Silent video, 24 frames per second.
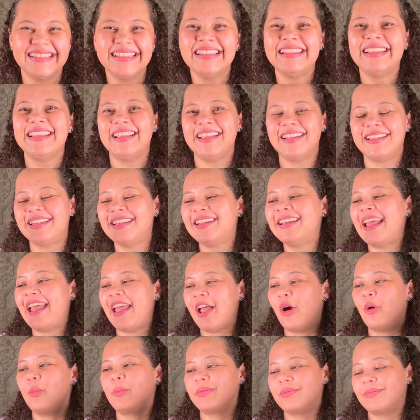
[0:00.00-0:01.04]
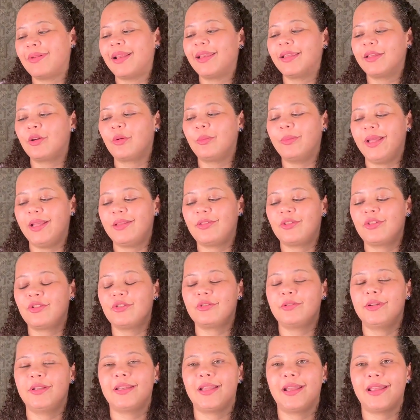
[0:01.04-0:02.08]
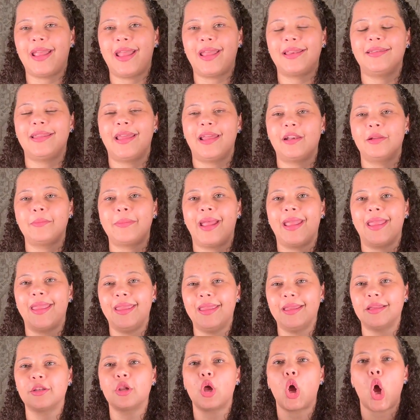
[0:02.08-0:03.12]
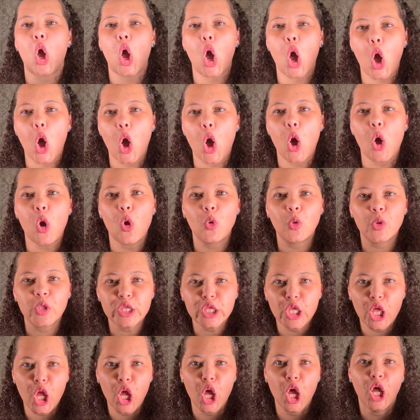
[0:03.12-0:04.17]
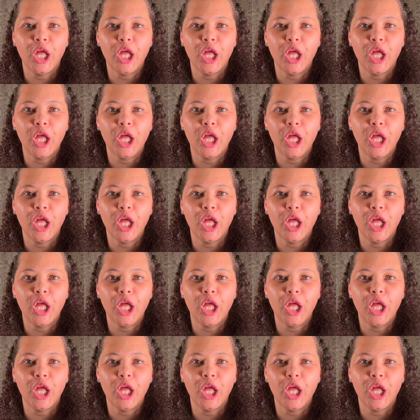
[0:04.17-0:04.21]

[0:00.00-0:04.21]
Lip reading: It did help a little bit too, and I had that in my hand all the